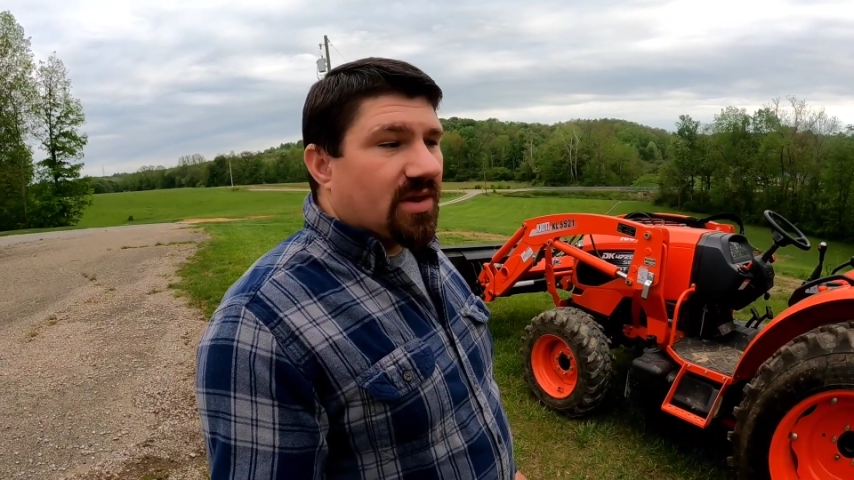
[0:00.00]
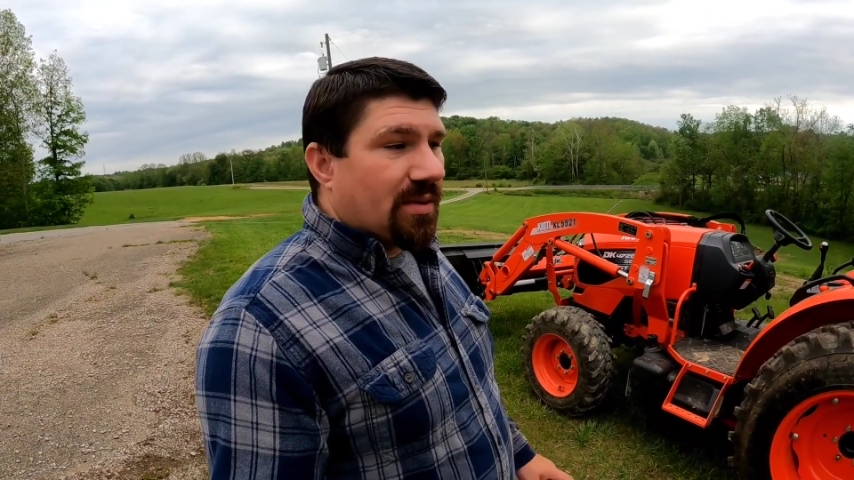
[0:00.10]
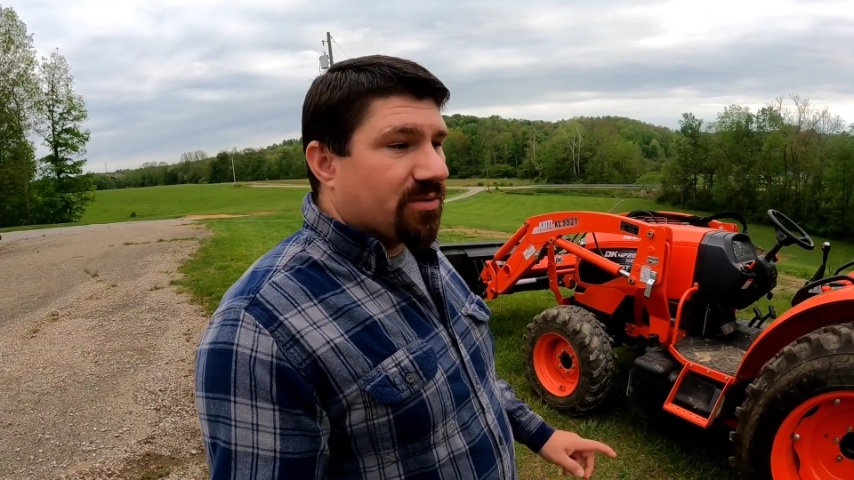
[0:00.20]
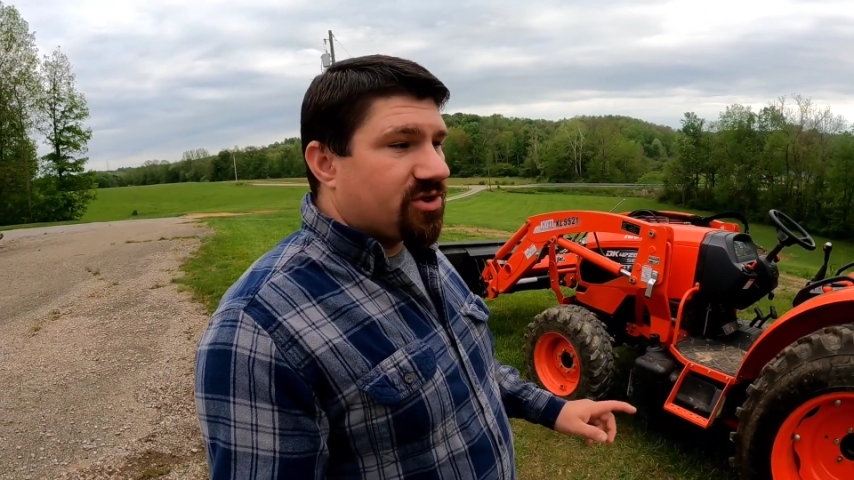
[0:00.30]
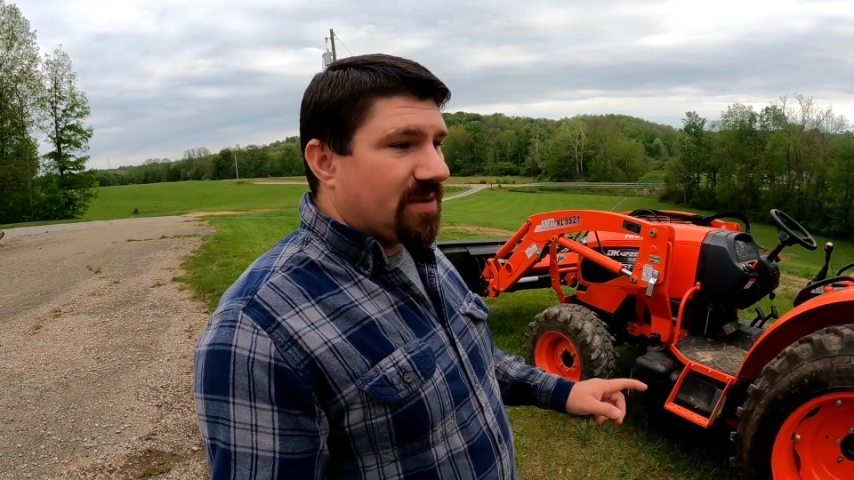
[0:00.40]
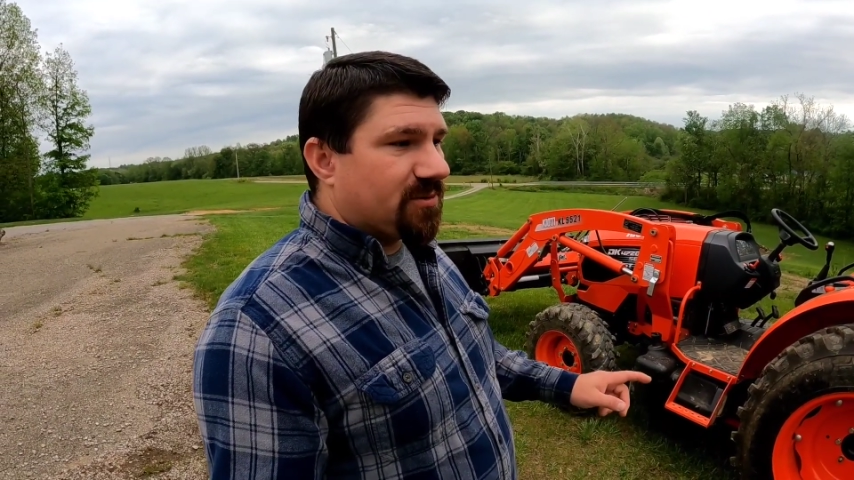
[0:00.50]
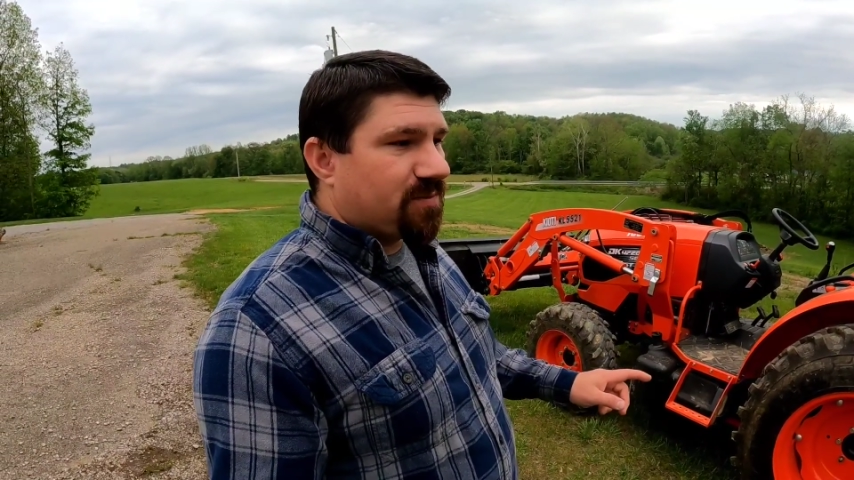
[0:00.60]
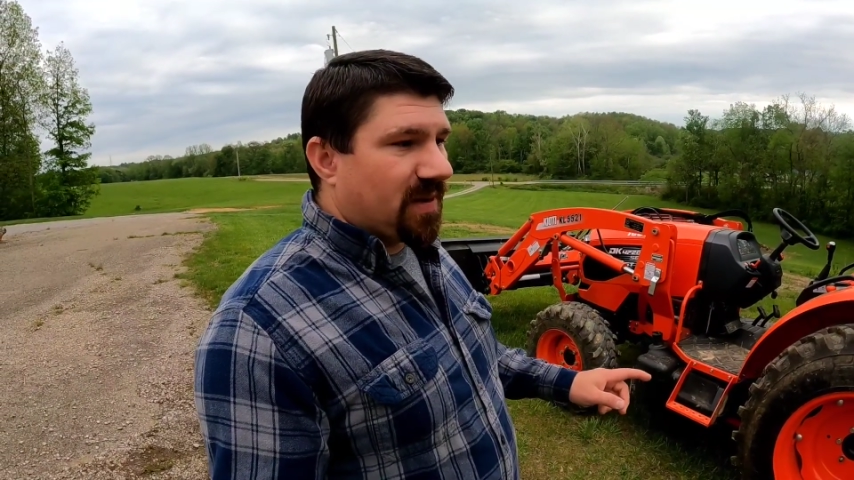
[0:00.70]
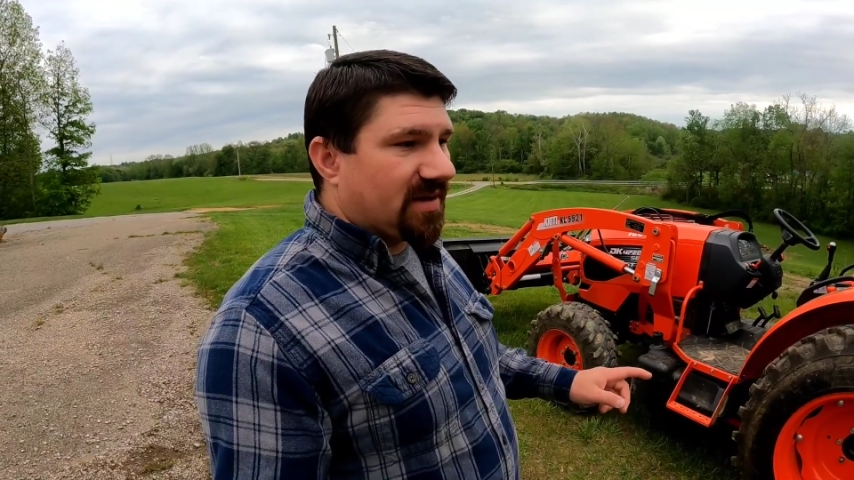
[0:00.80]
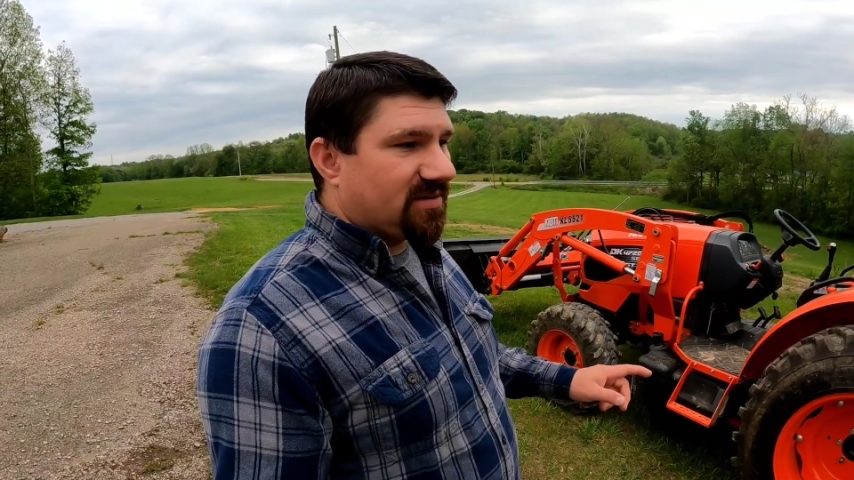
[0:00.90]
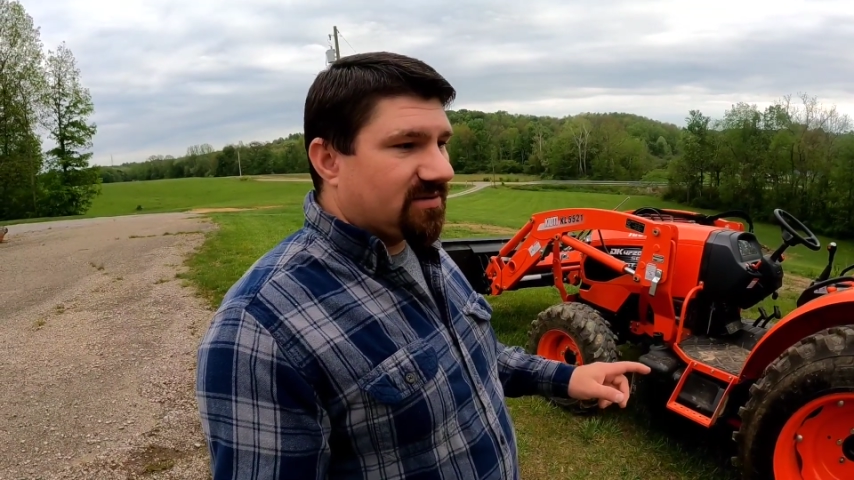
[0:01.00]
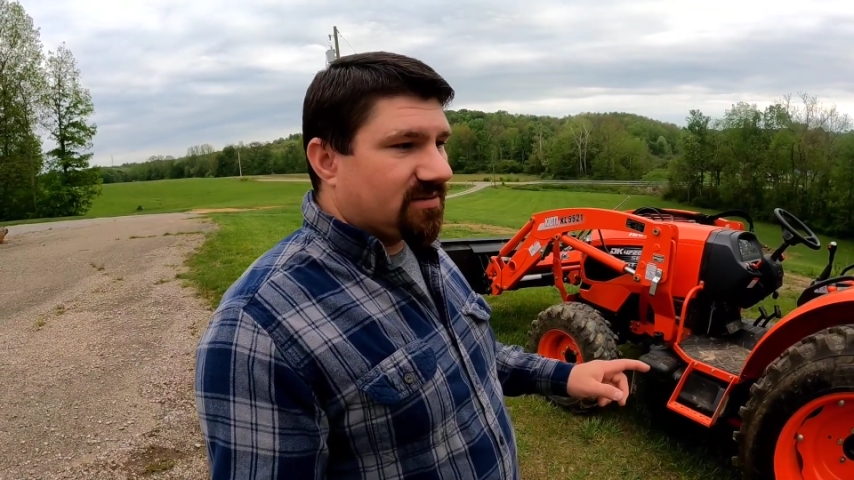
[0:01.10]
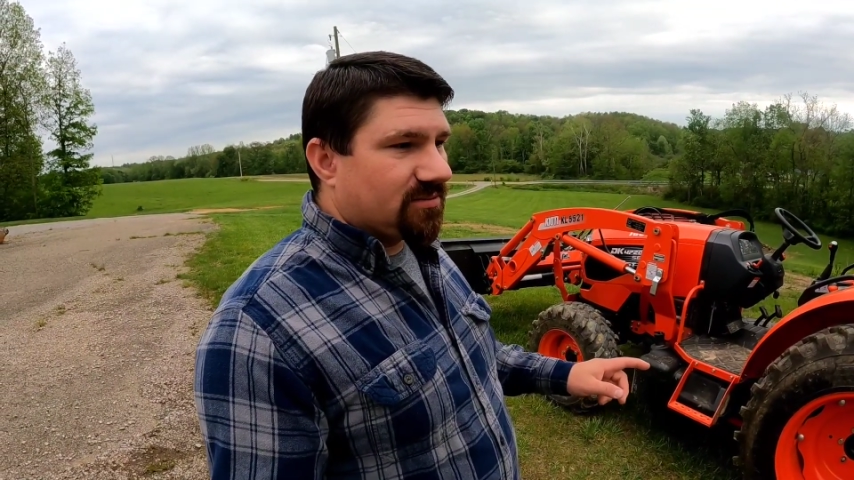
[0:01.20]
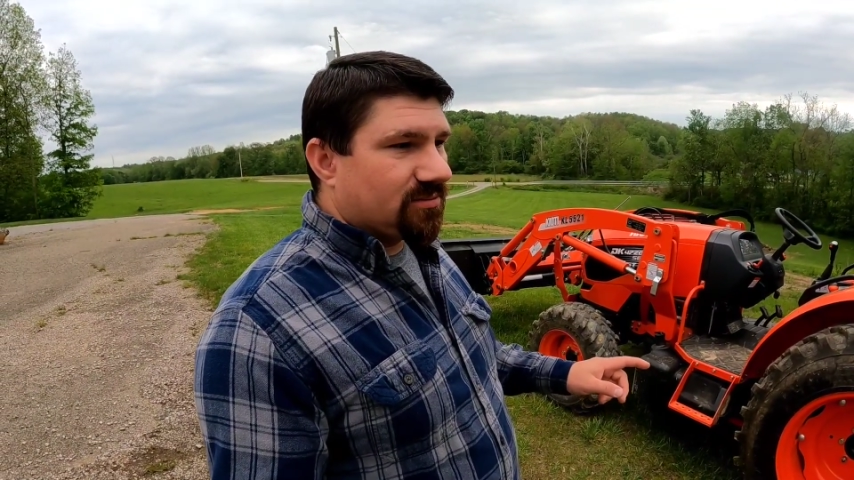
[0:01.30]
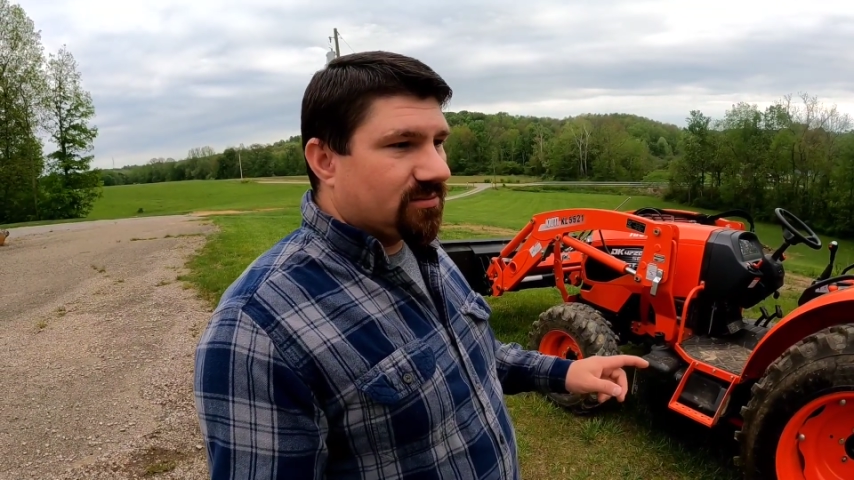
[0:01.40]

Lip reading: They were the cheapest place.